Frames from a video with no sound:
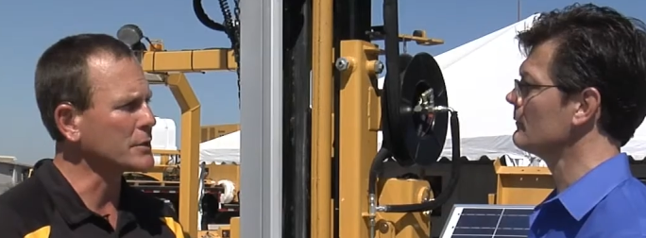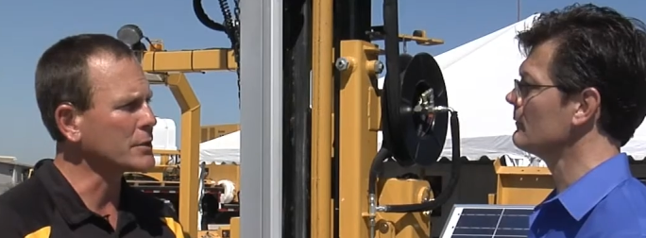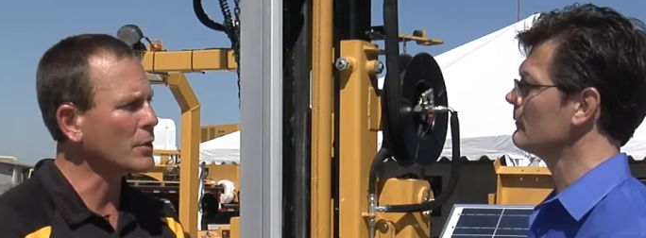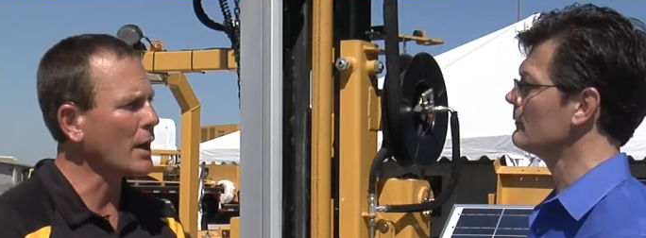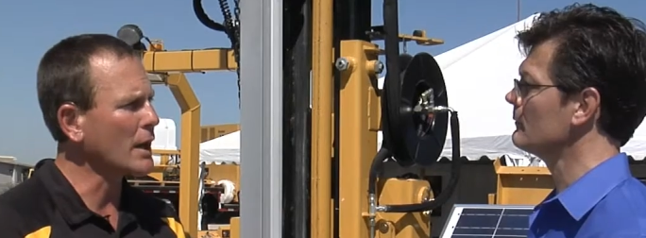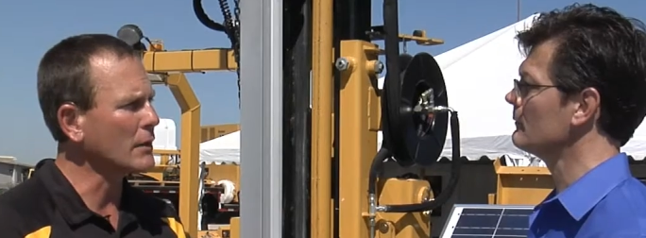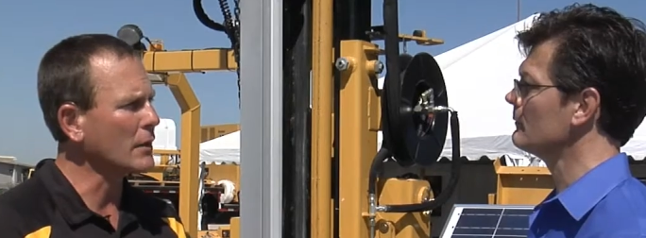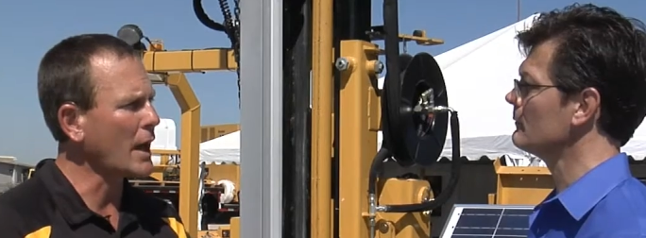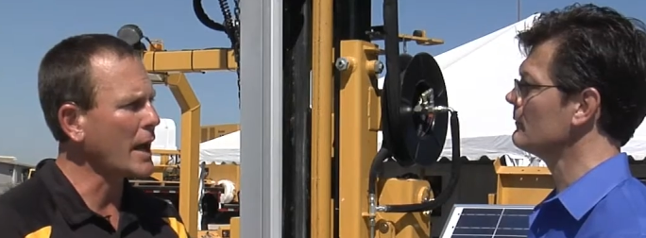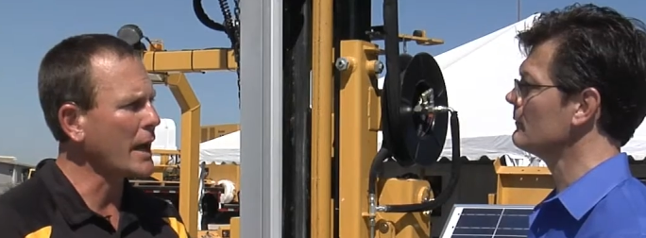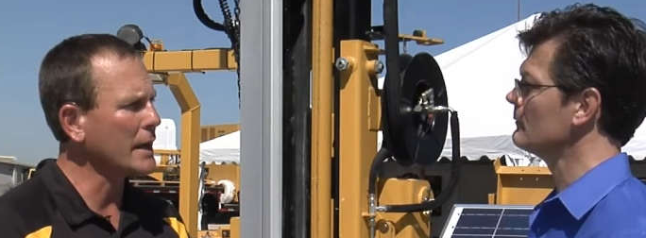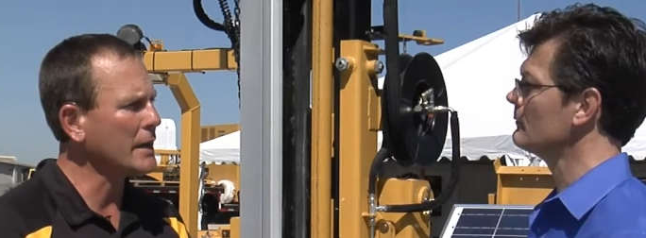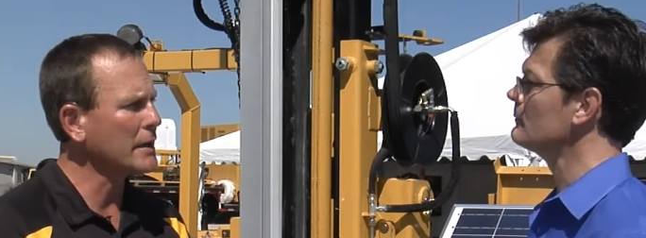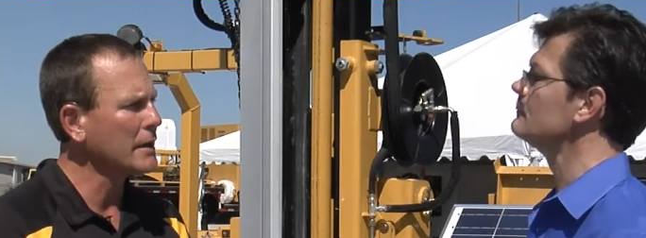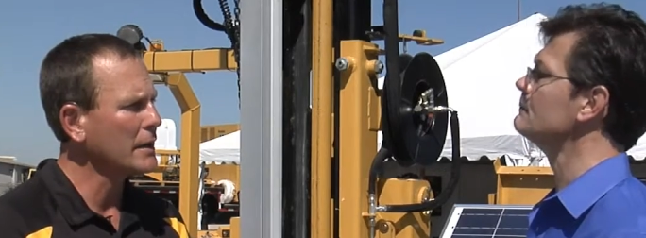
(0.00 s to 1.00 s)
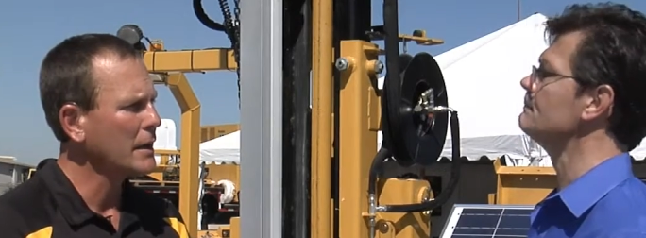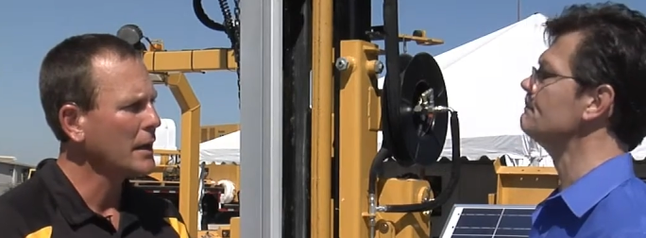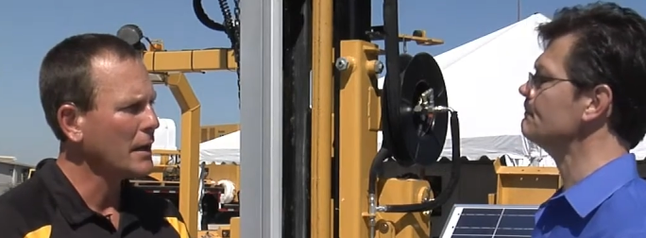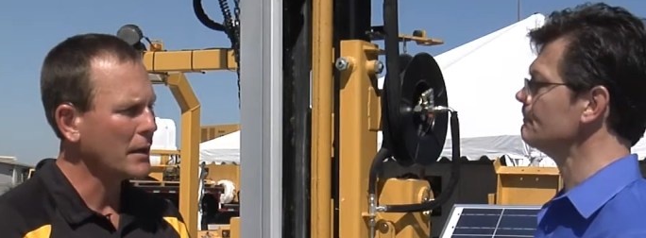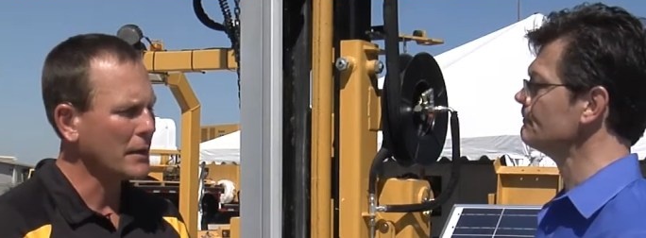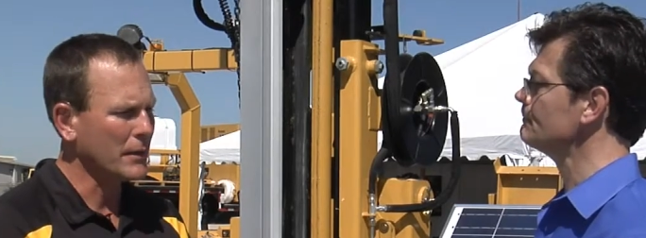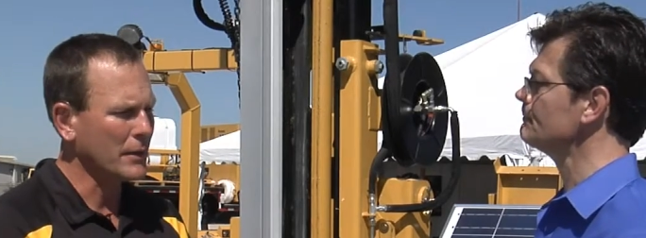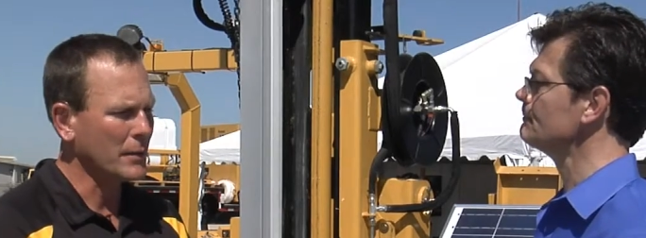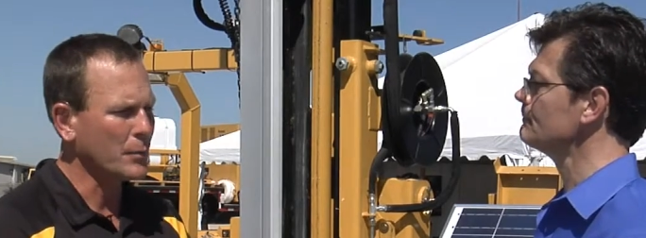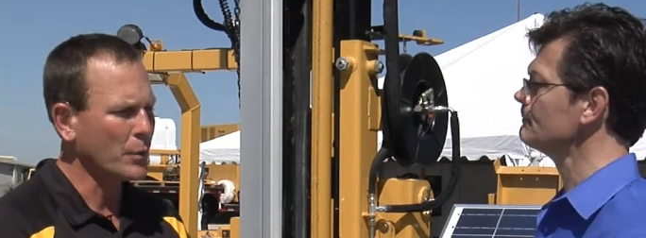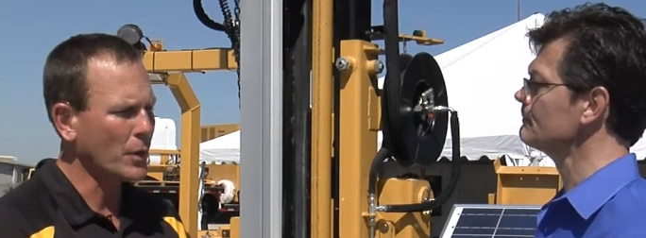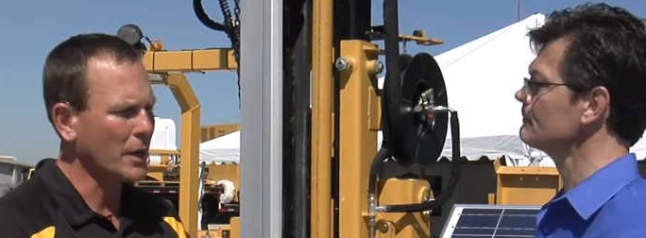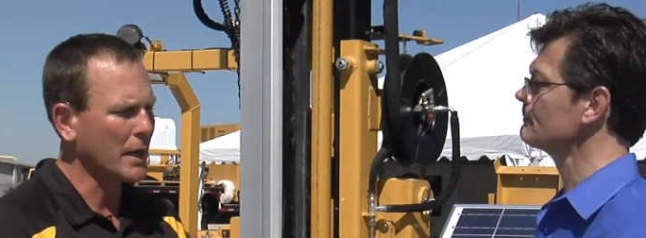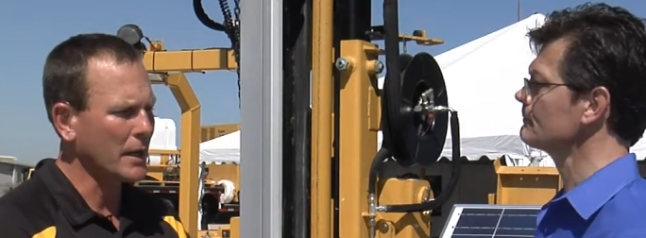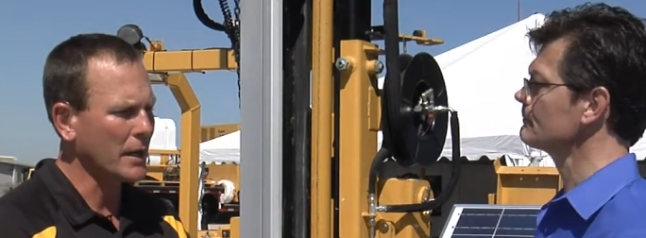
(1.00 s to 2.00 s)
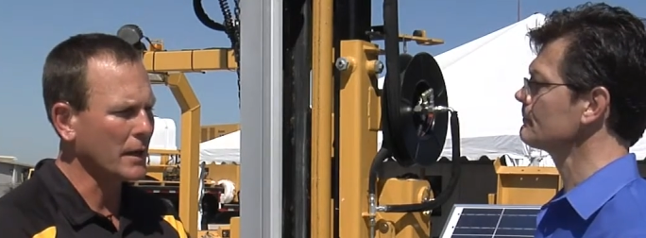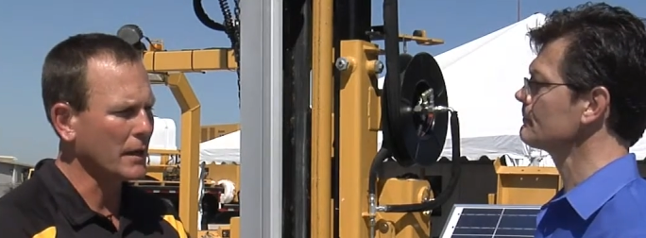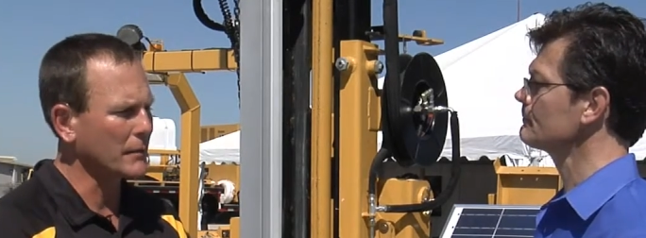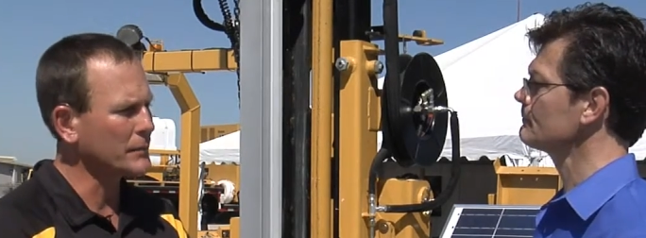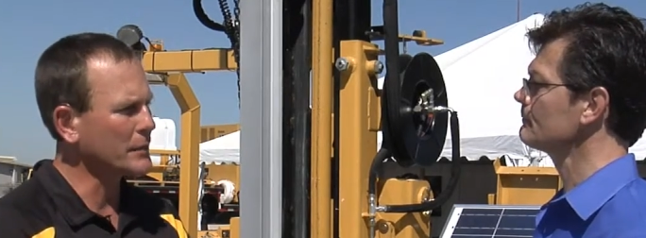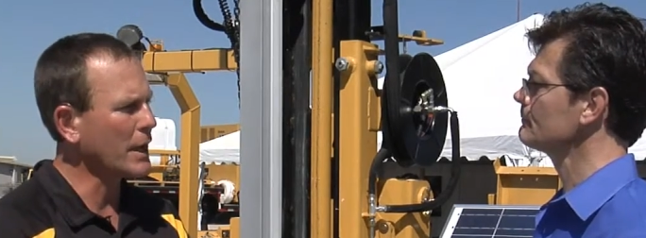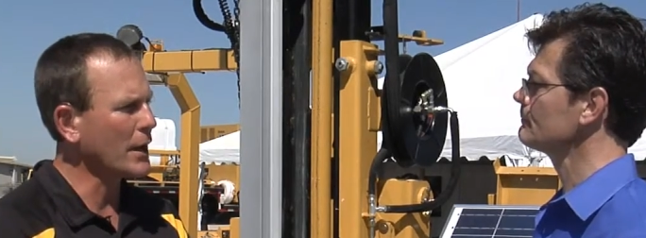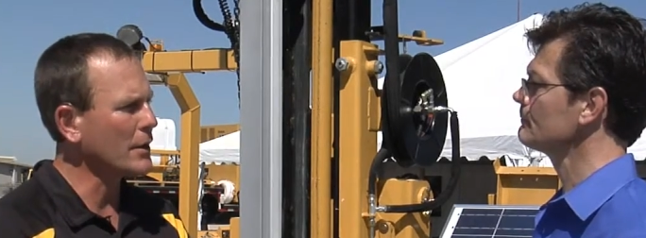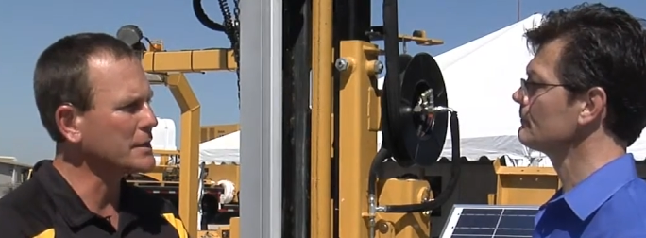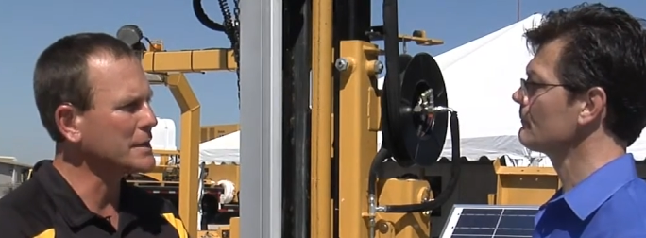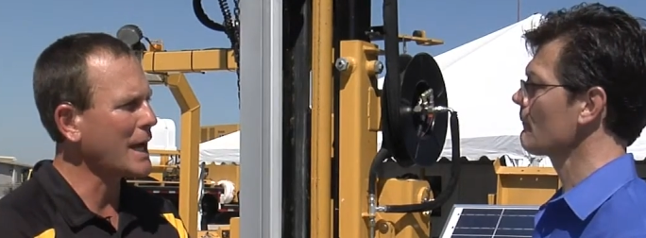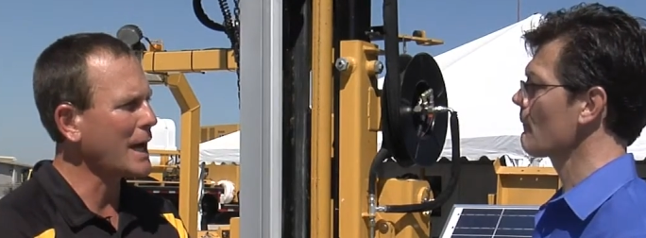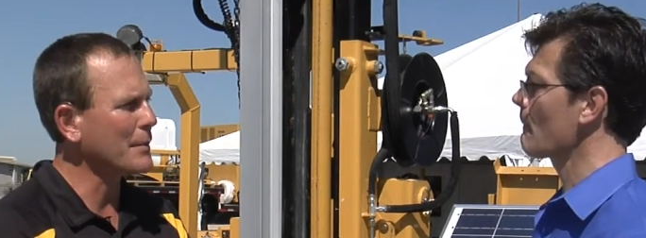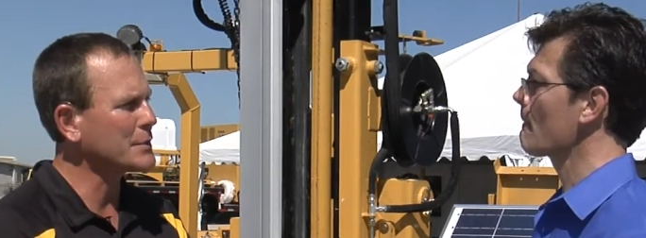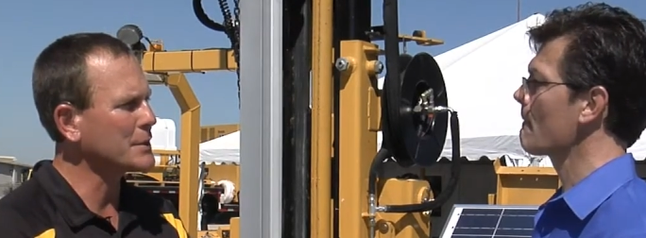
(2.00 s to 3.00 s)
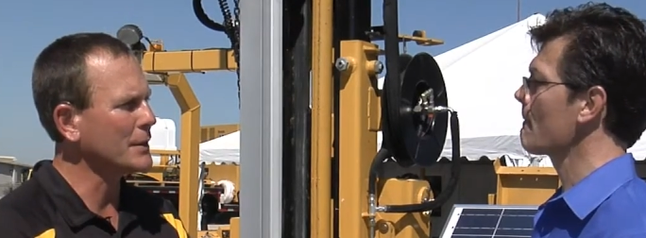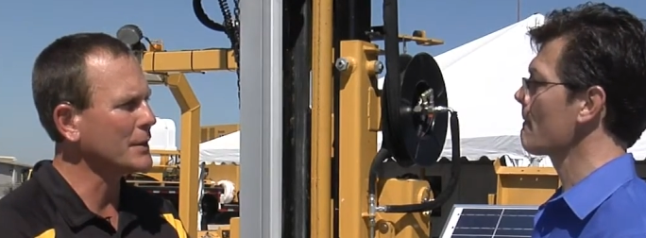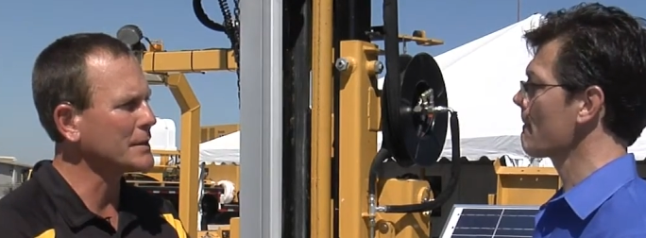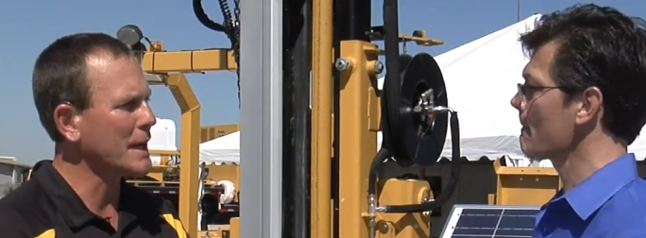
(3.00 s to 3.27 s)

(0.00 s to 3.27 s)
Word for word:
Speaker 1: a string line. Mm. Uh, they're putting uh, carrot tops in the